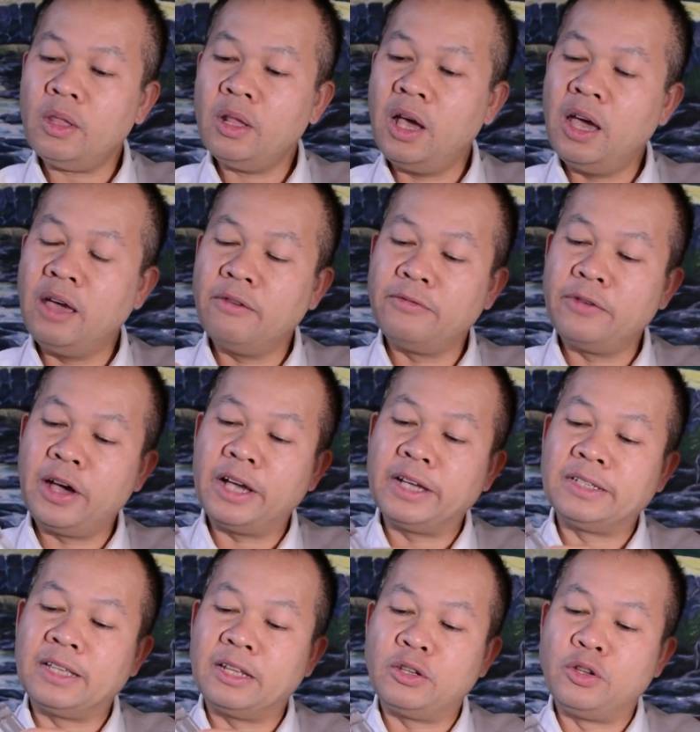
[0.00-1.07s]
I
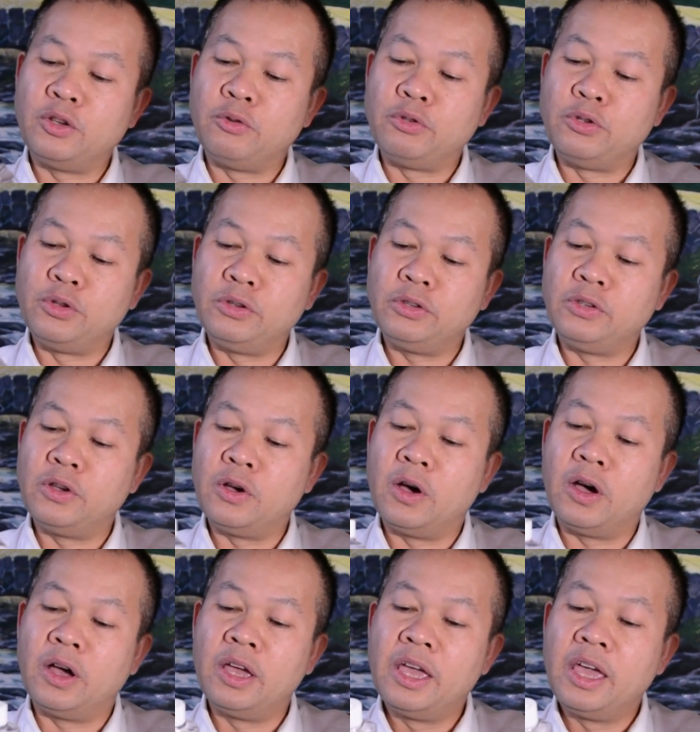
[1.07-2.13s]
advise that you use
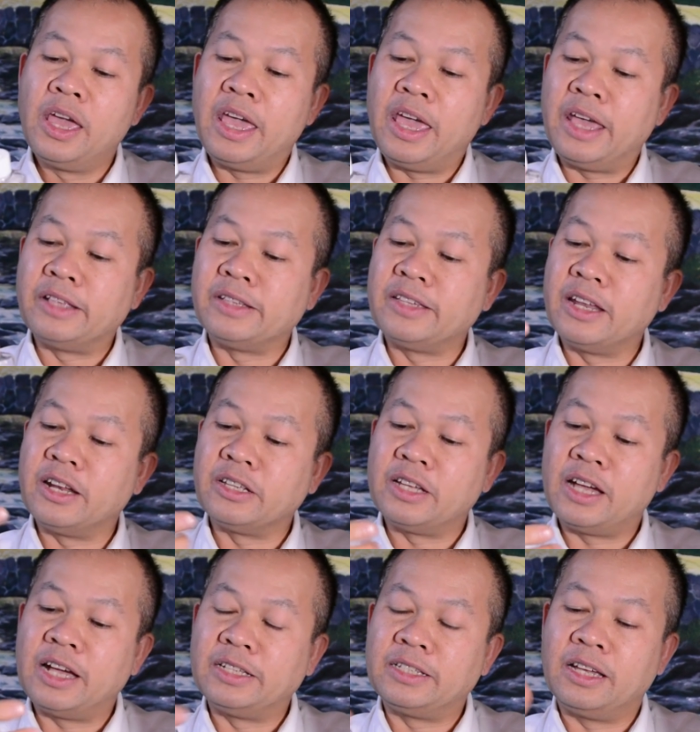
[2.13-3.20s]
your hand
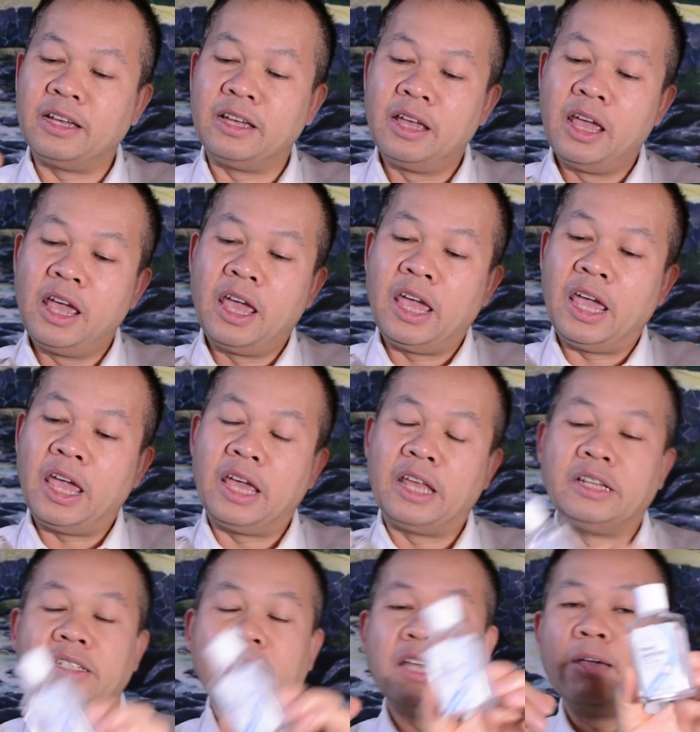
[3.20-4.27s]
sanitizer,
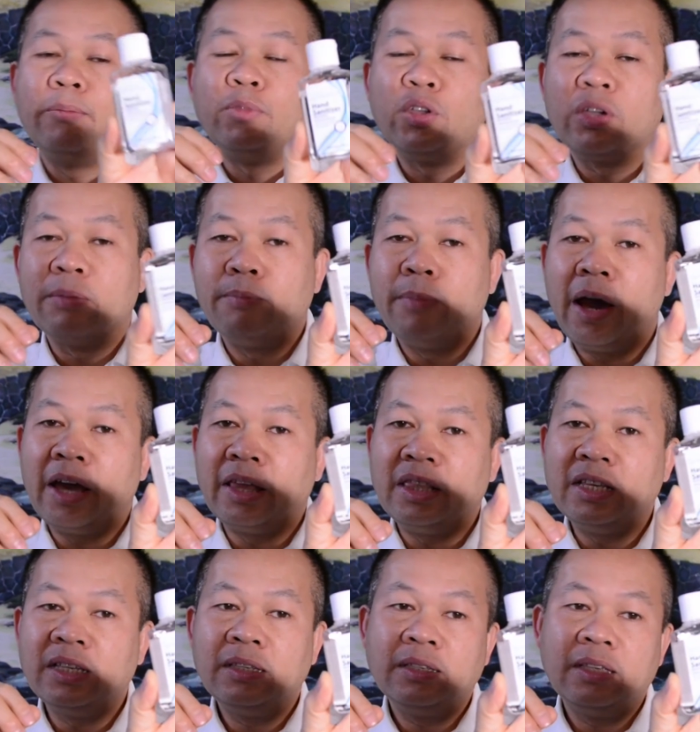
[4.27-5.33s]
and you can buy
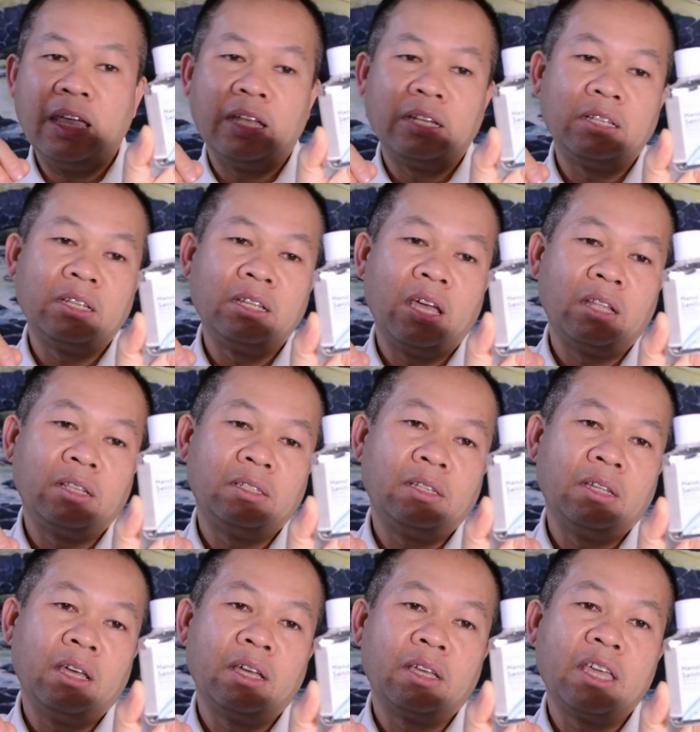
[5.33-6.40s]
this
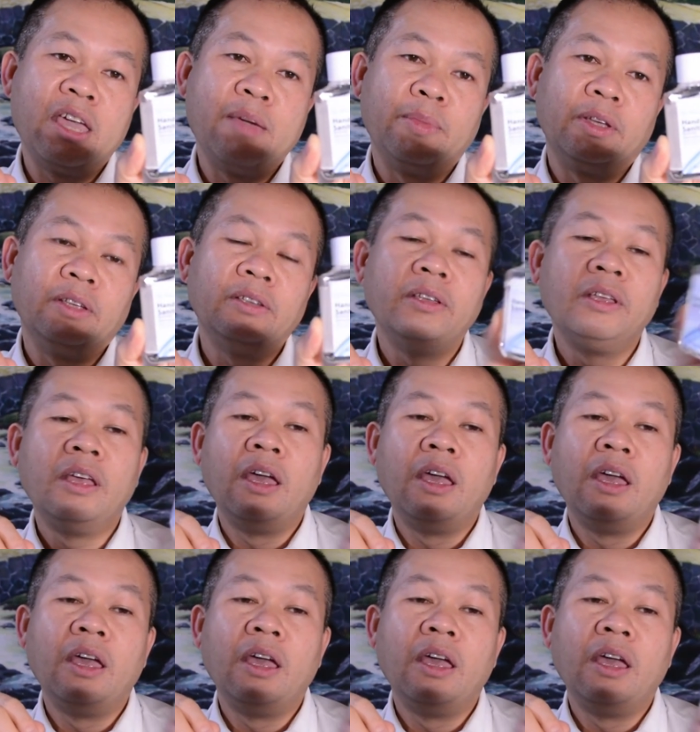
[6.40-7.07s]
at chemist.